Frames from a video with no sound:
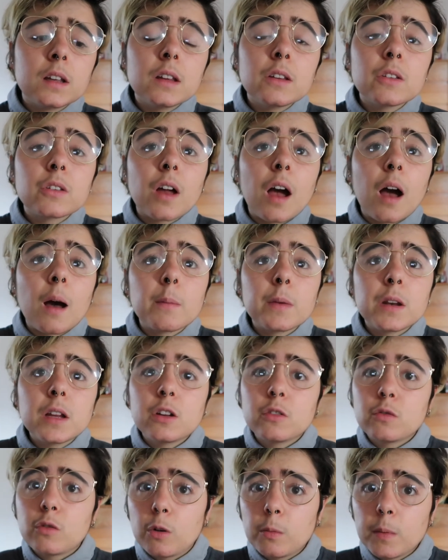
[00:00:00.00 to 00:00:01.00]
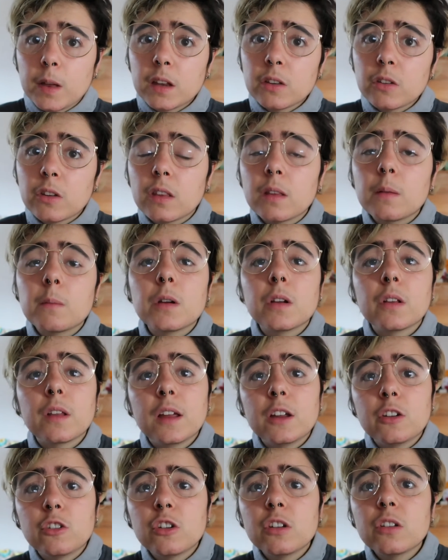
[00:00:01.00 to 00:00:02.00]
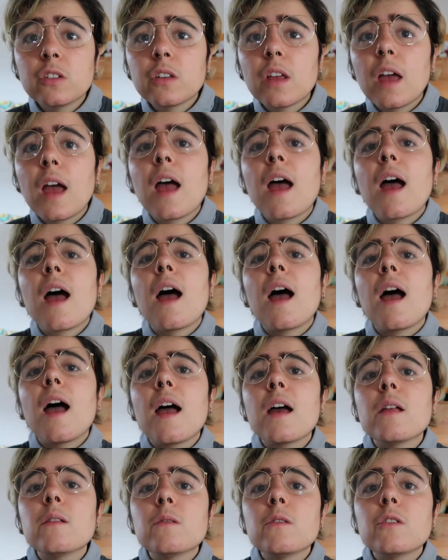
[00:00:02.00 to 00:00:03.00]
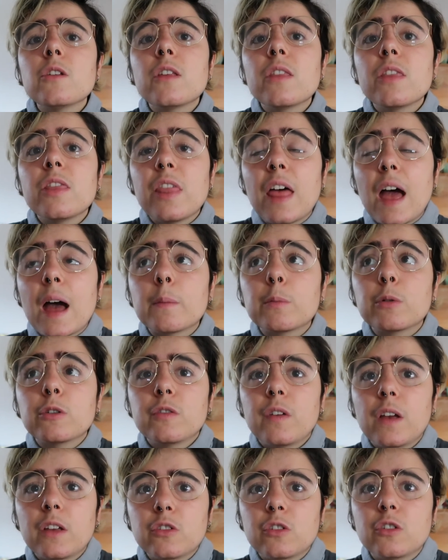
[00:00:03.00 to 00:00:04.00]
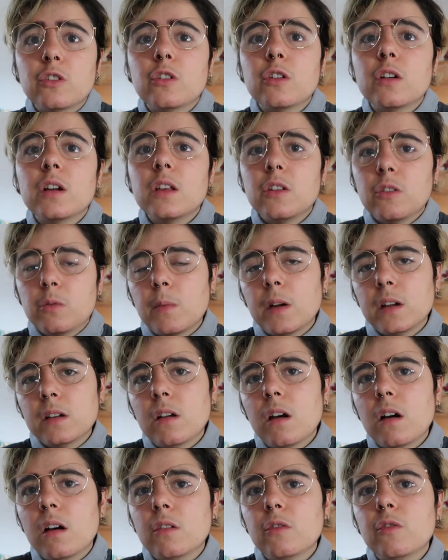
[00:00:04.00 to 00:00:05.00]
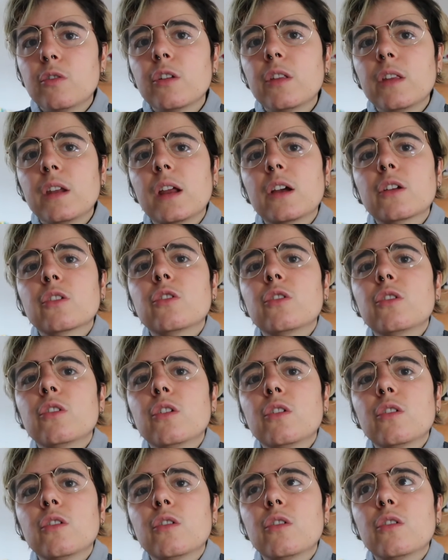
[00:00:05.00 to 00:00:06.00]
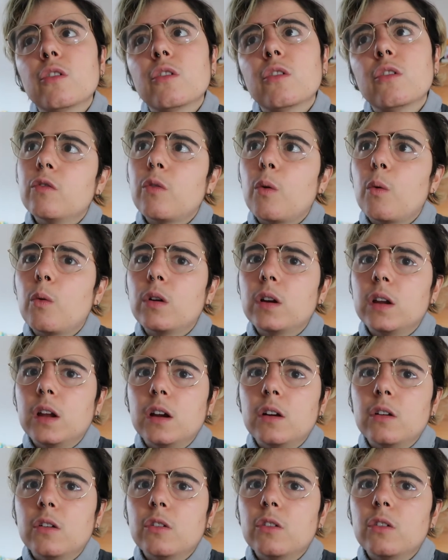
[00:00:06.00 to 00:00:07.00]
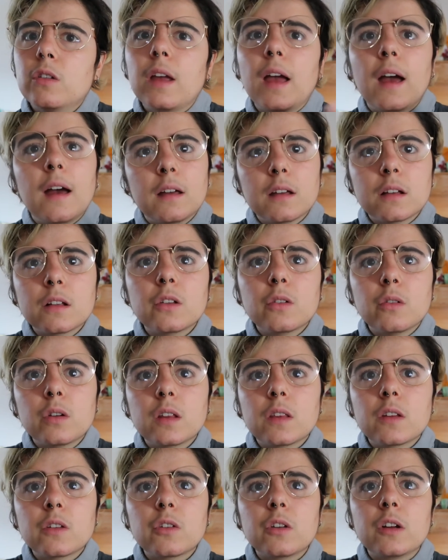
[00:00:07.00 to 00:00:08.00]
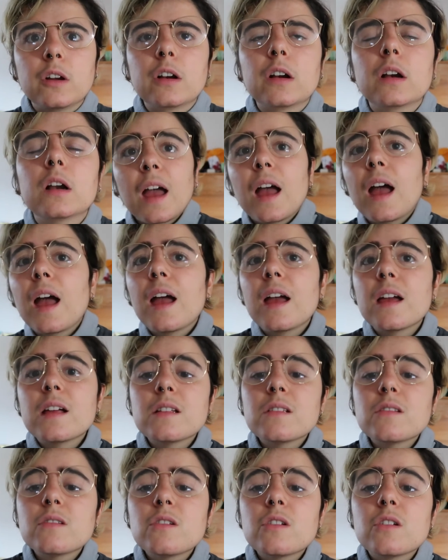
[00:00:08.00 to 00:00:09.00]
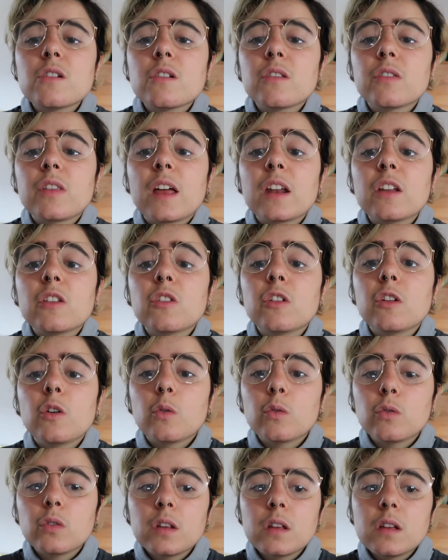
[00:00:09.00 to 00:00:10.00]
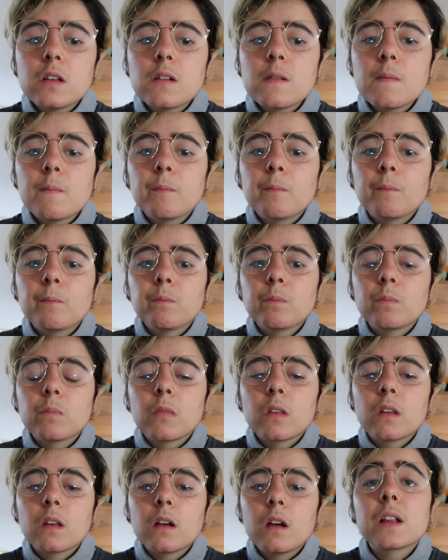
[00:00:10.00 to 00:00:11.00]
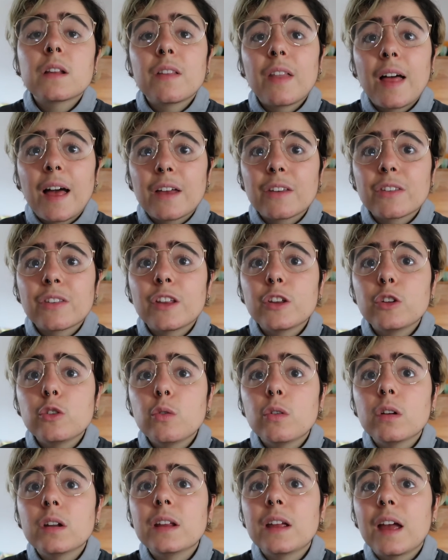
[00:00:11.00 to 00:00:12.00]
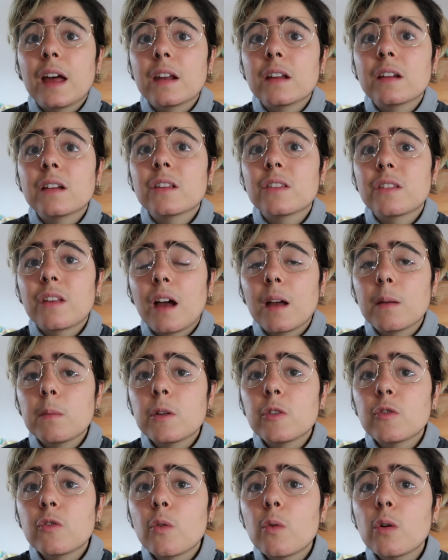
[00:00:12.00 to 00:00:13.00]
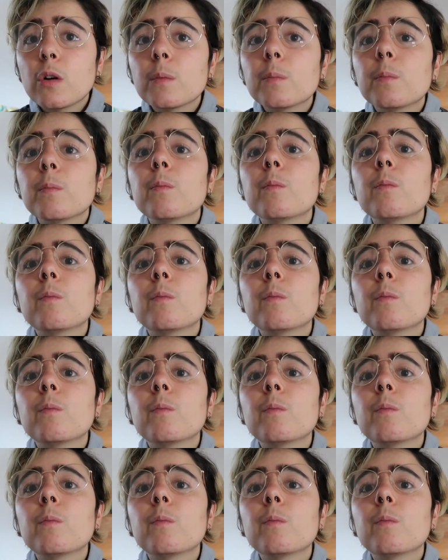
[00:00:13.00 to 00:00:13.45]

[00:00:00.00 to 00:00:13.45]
is comedy and romance in the Middle Ages, and that professor is my Don for the next 4 years, yeah, including this year. And that is the only class that you could get an assignment for